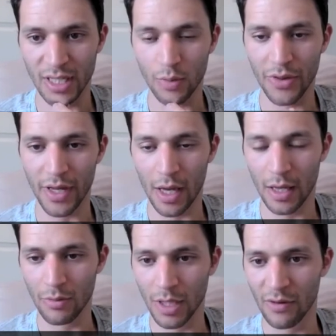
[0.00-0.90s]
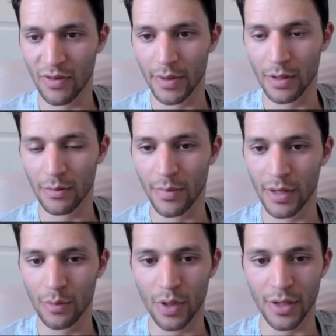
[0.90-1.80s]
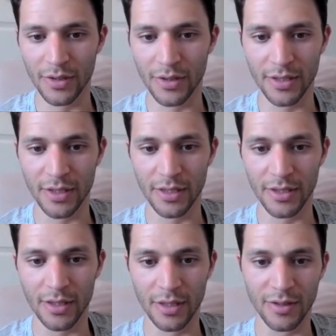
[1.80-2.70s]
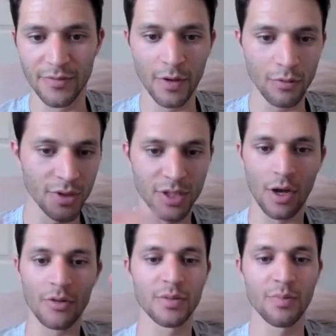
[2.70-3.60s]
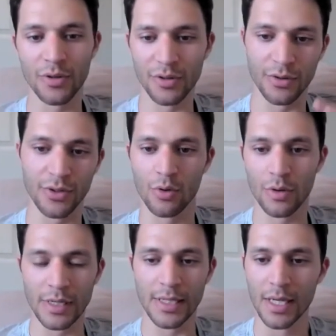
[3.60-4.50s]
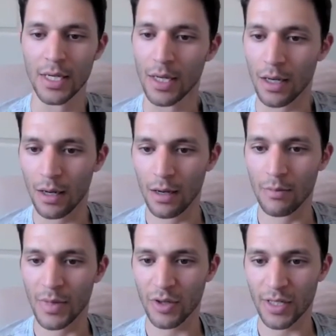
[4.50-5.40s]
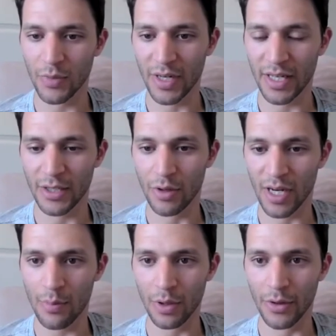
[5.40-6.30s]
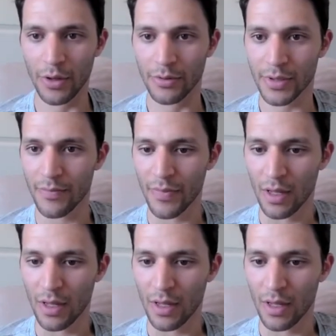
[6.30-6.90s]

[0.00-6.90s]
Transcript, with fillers: That's one thing I really loved about your about your book is that it's it's filled with just all these personal stories. Um, so I just want to get into a couple of those.